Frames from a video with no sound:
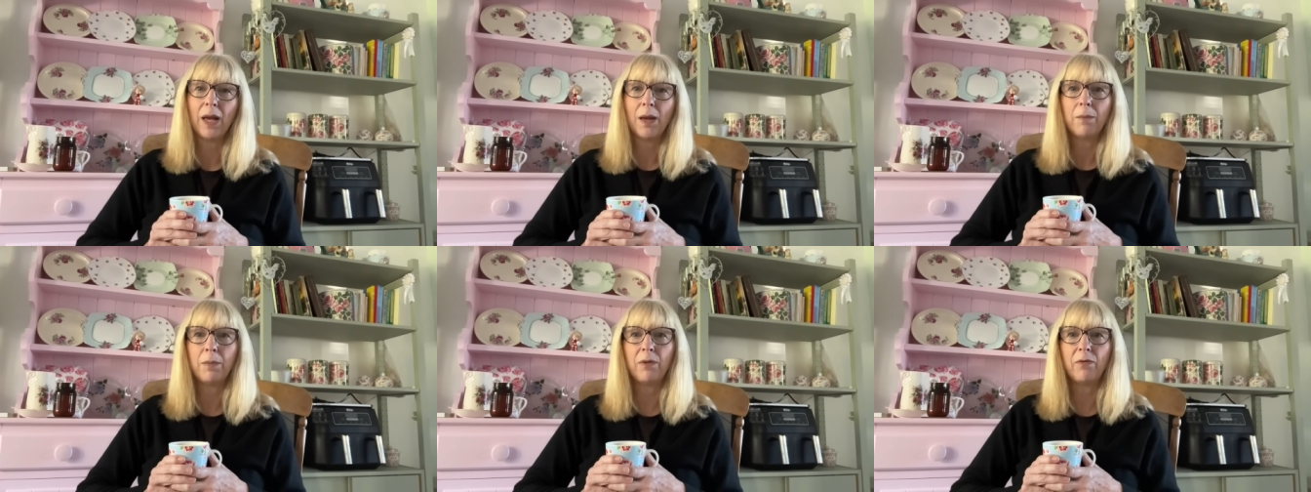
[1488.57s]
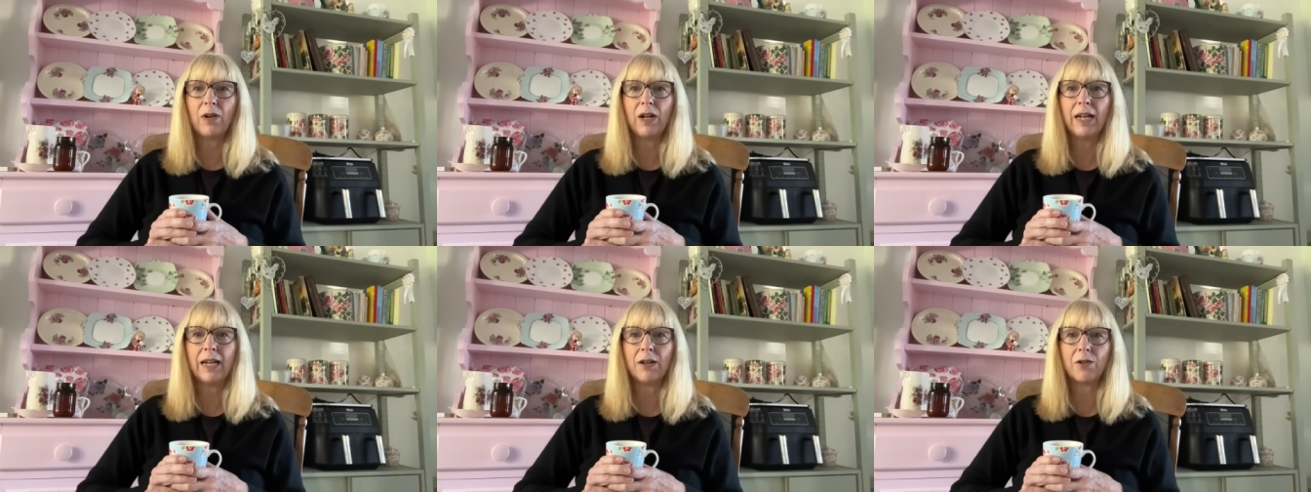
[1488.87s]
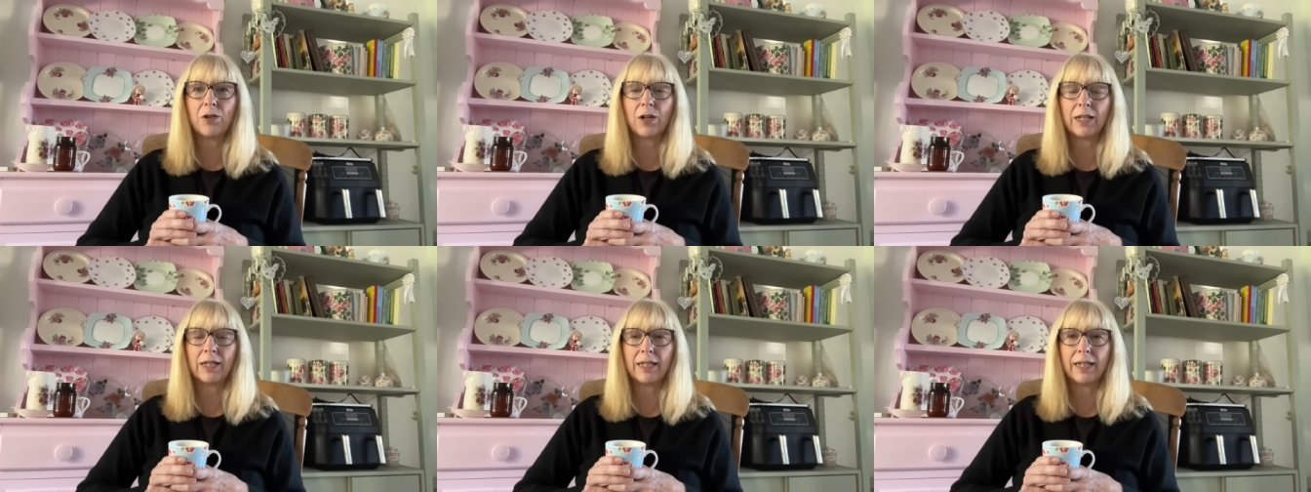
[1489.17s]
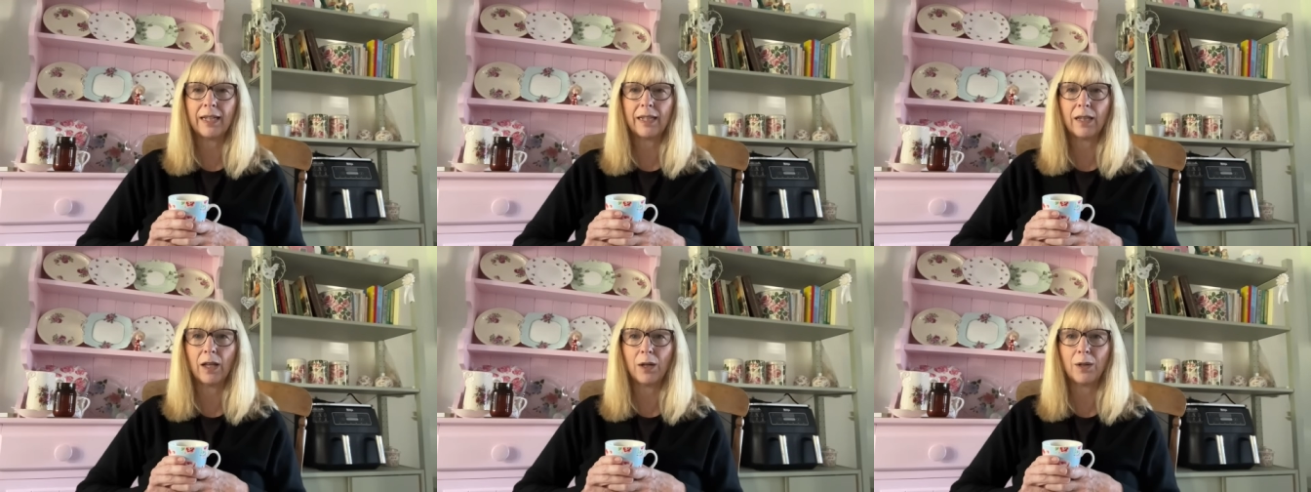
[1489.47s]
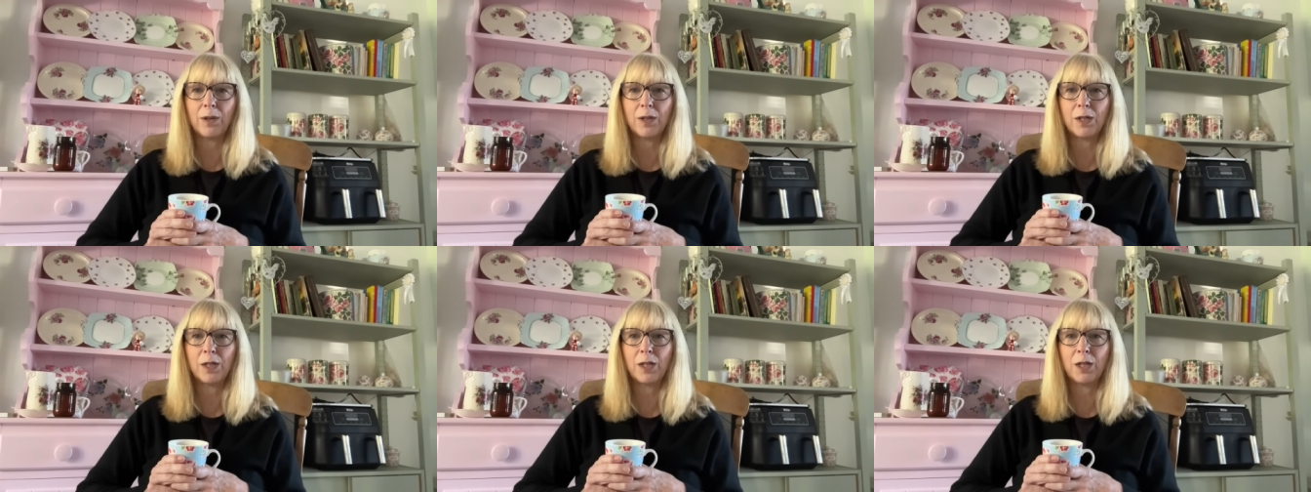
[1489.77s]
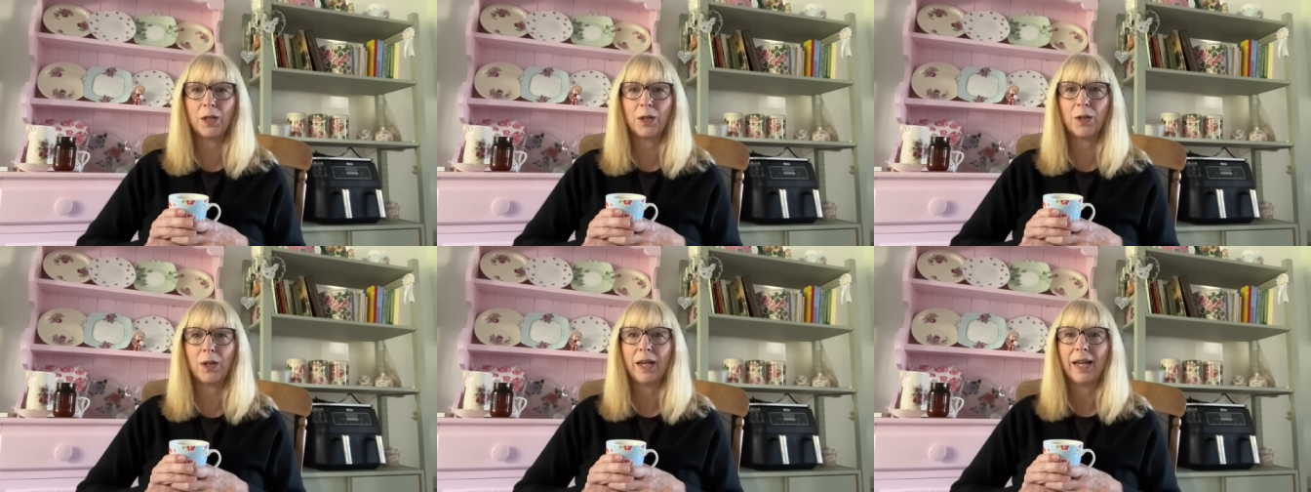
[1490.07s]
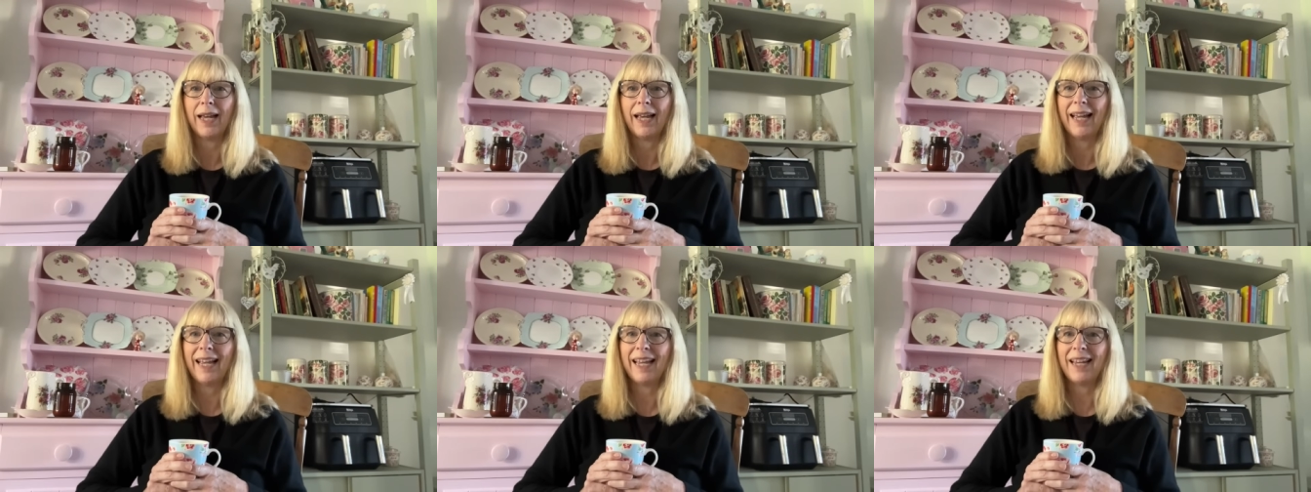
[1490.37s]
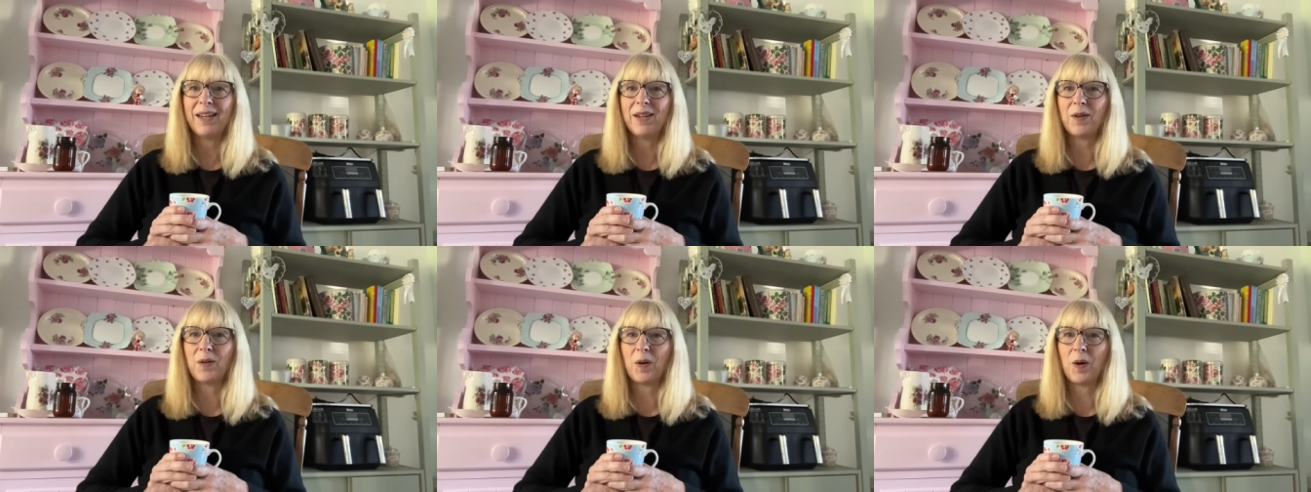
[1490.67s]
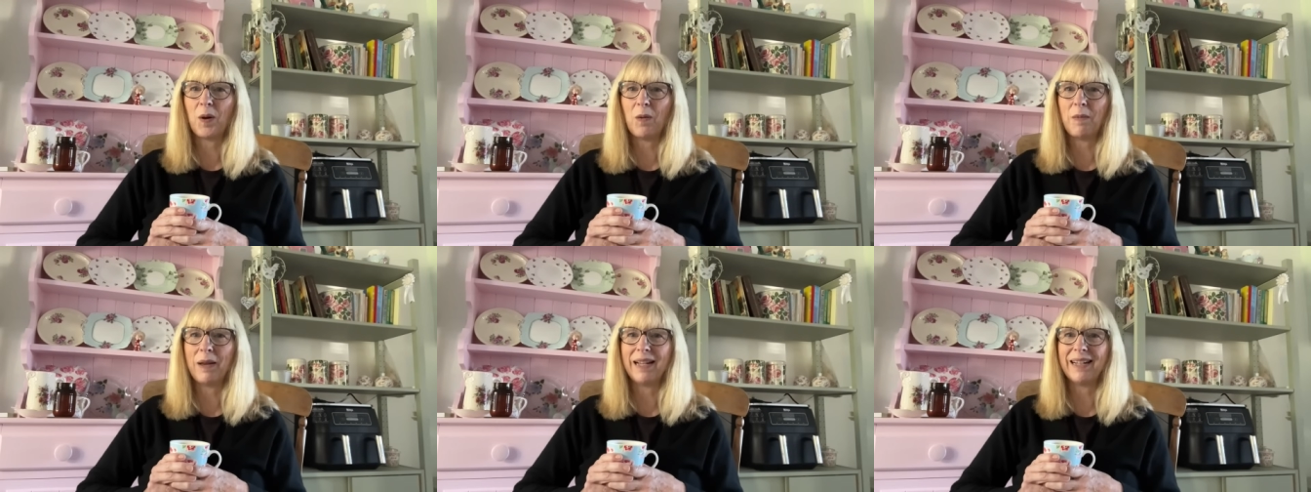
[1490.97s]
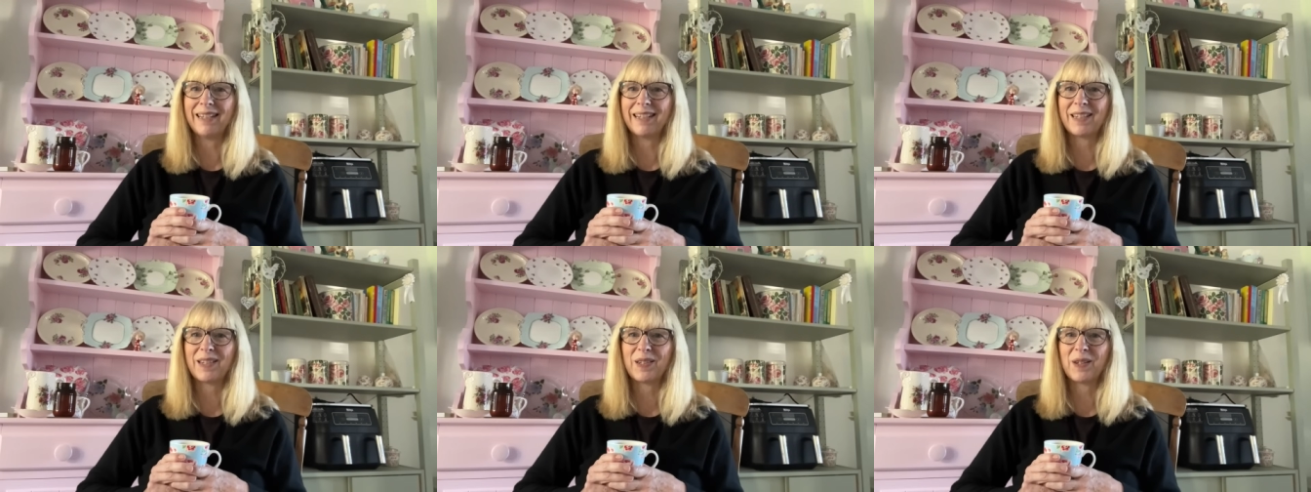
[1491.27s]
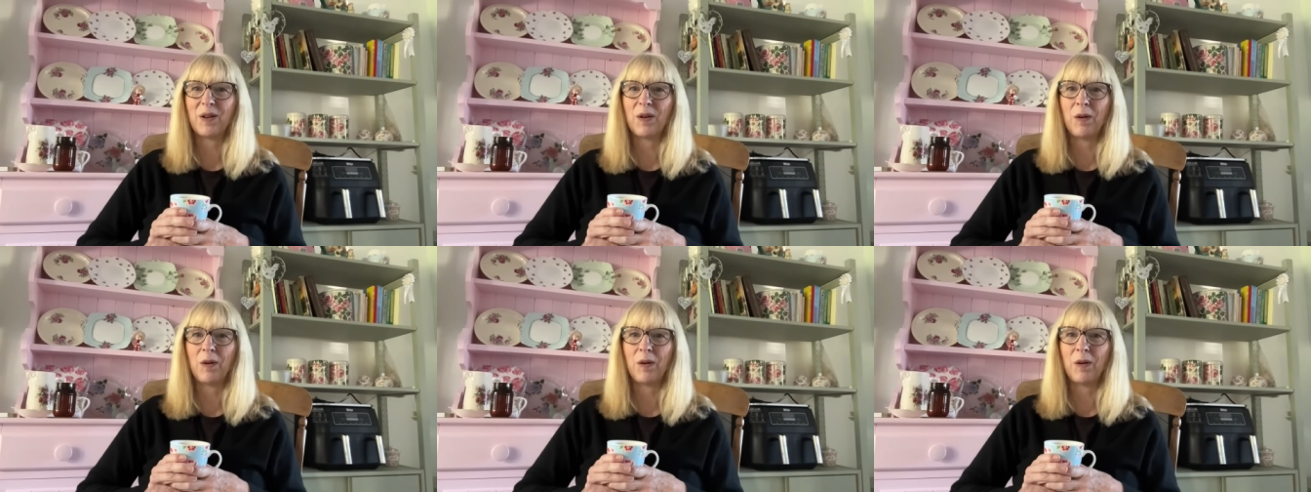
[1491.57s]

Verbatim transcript: Be really interesting though to hear your comments